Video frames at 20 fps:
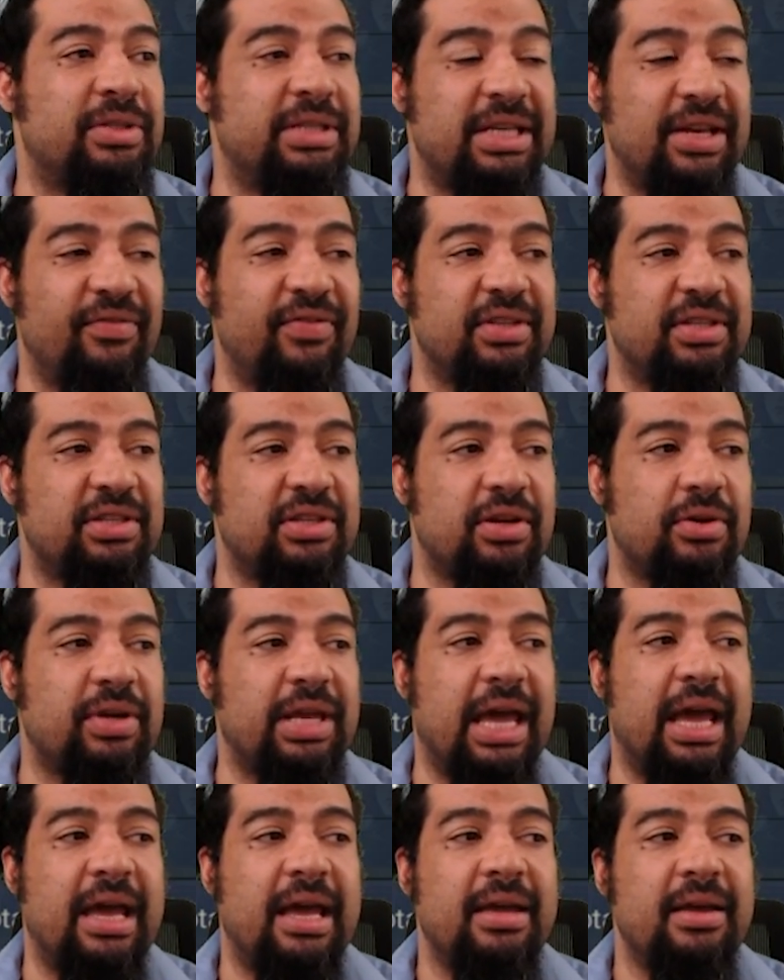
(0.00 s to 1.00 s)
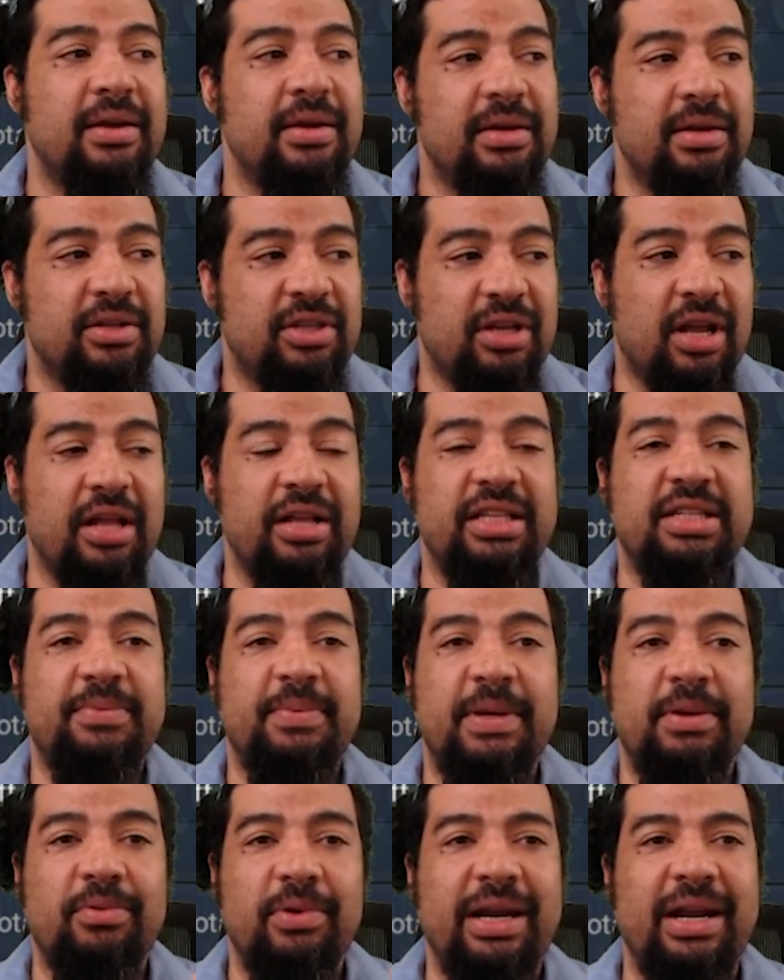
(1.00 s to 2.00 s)
His defense is okay, solid
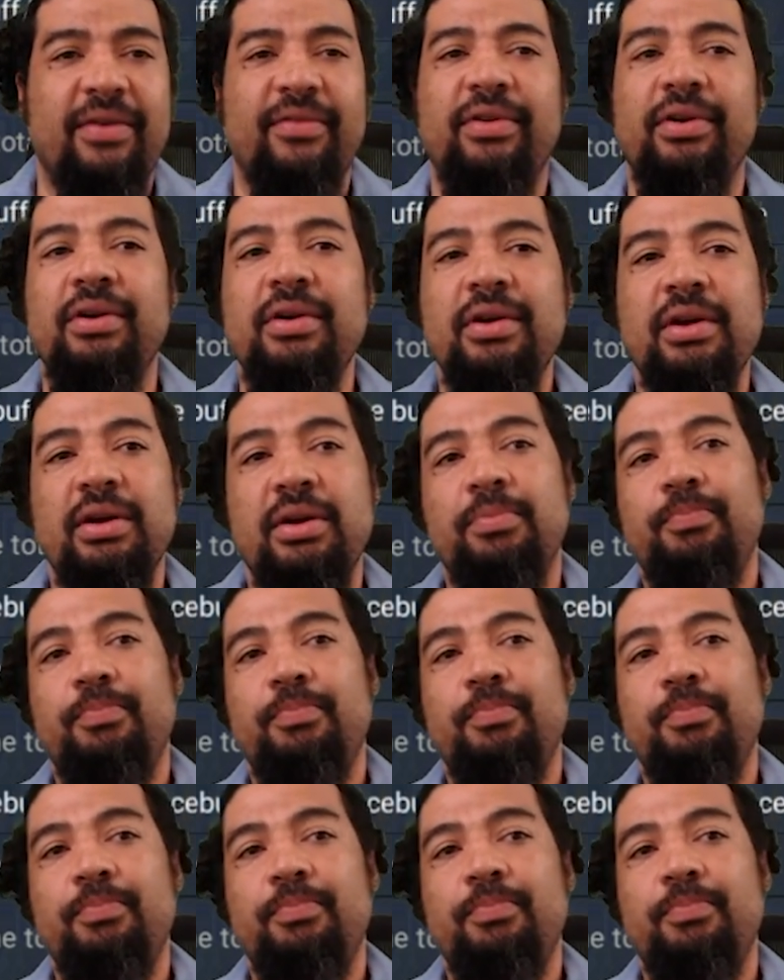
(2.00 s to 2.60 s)
speed, whatever.